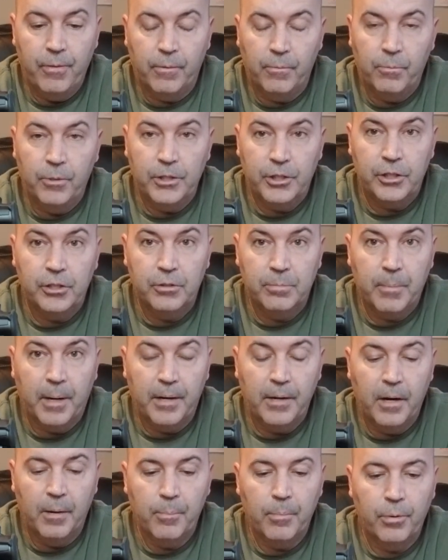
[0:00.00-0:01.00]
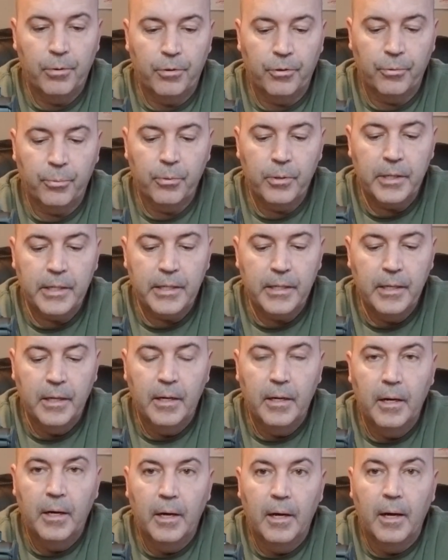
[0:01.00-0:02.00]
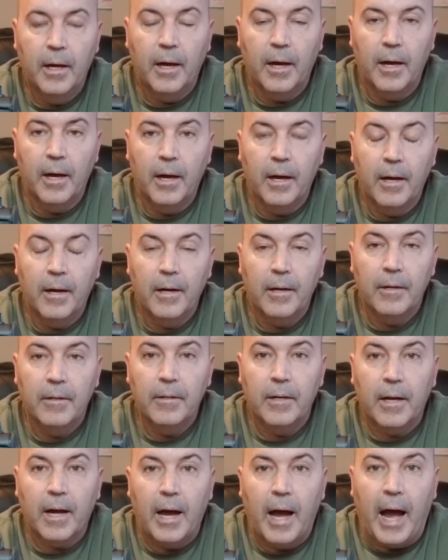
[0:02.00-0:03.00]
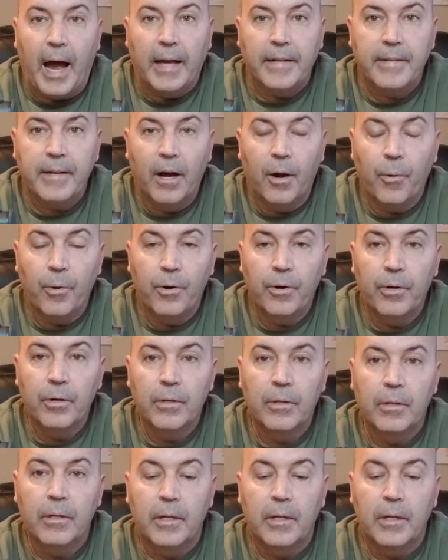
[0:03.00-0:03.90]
which is my number 3, Hightower